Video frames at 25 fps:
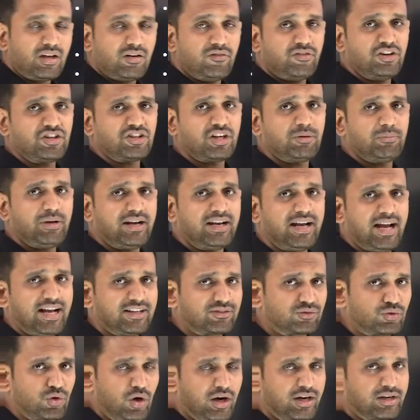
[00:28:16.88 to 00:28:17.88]
fisherman
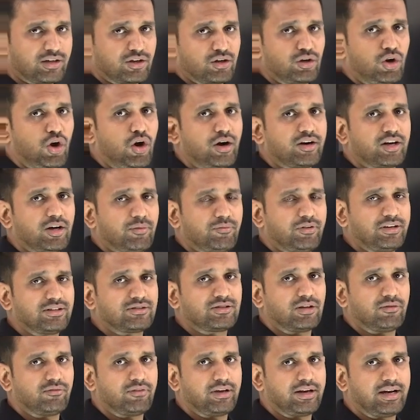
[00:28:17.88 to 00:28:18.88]
has got clogged up in
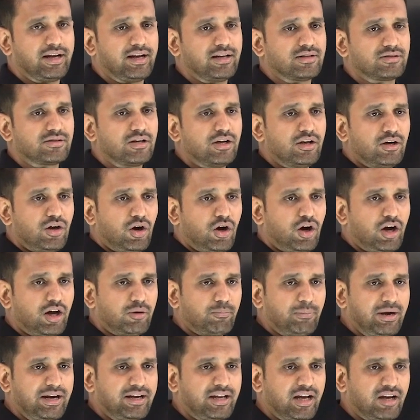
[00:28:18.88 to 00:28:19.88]
somewhere else or
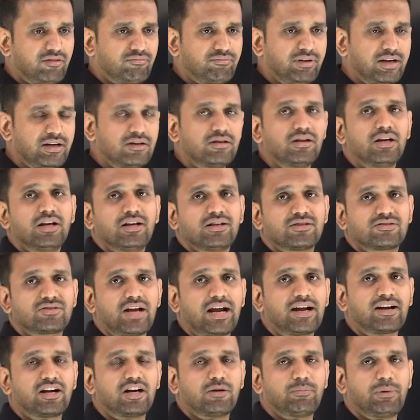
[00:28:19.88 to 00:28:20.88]
might have been
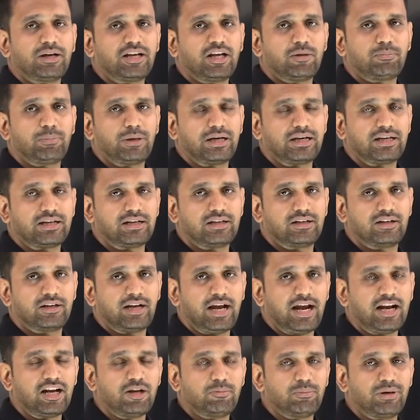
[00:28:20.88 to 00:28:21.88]
strangled by a particular
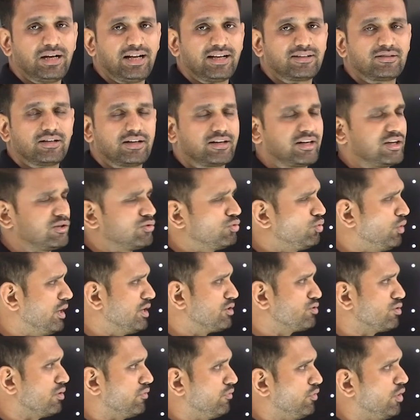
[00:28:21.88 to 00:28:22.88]
animal, etc., so
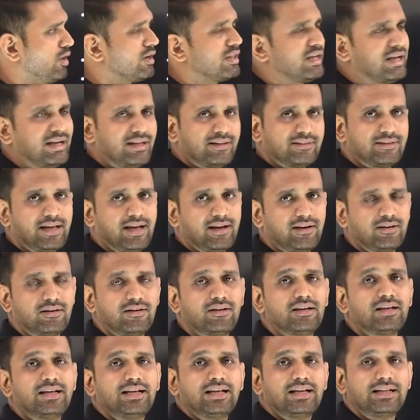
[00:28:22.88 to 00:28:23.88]
and so forth,
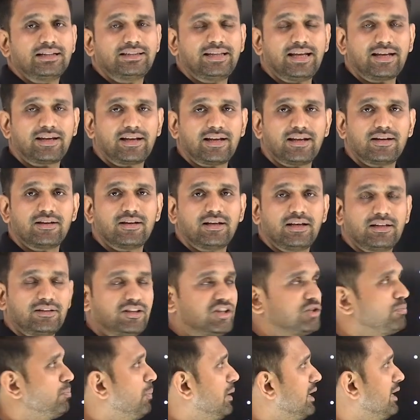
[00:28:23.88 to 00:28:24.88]
then they can,
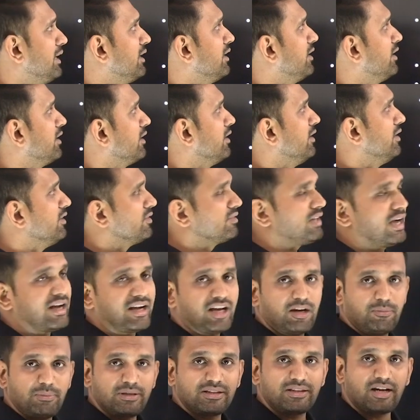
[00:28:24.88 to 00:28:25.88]
this particular
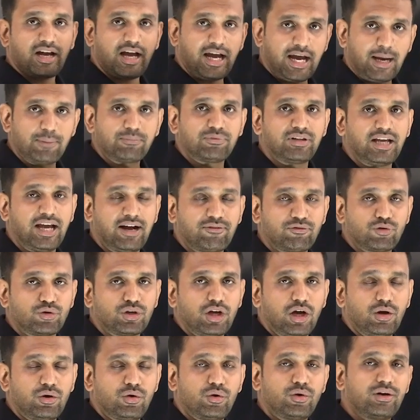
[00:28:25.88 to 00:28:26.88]
Sagar Mitra app they have to
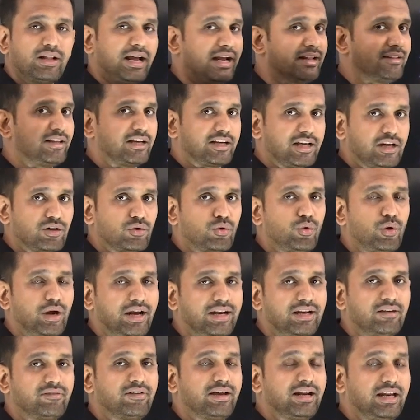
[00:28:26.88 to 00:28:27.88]
download, and they can go
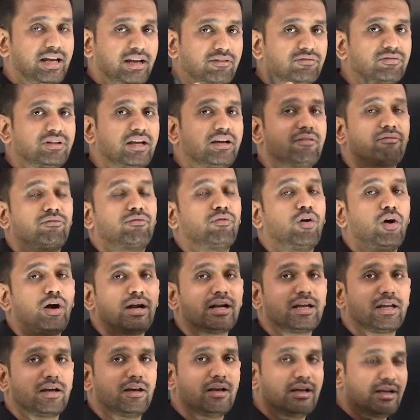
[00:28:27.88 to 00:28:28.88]
anywhere. If they
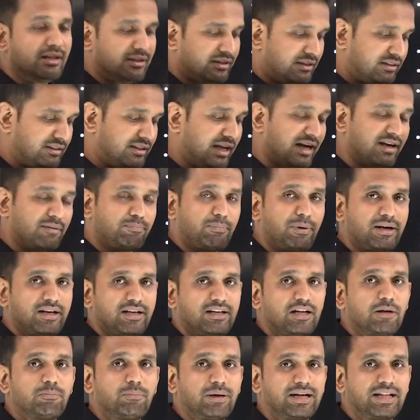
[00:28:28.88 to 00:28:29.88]
want, that
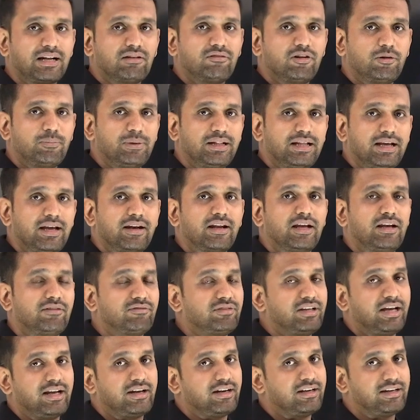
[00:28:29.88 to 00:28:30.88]
particular button will be there. If
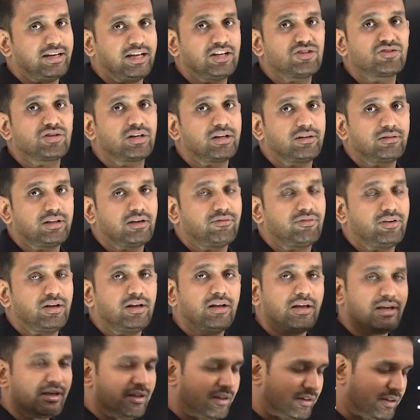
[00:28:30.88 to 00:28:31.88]
they are in danger, if they
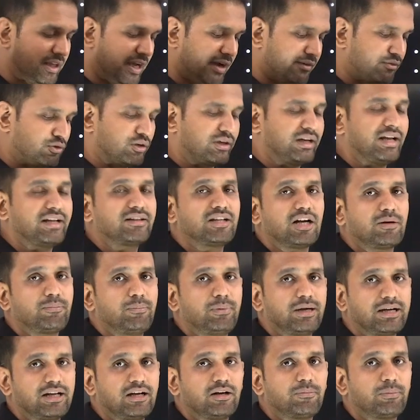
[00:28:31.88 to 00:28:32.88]
feel, they have to click that
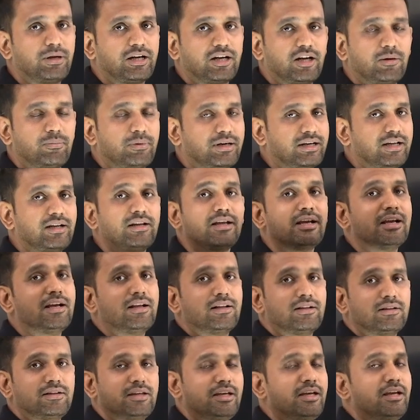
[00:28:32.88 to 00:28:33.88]
particular button,
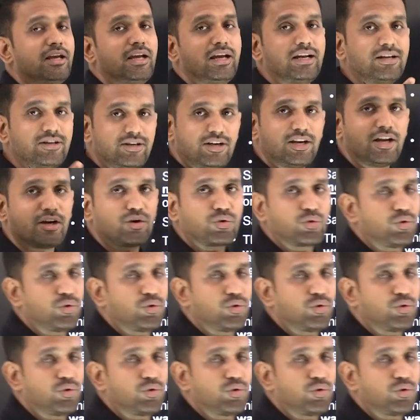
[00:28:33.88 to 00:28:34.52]
the Indian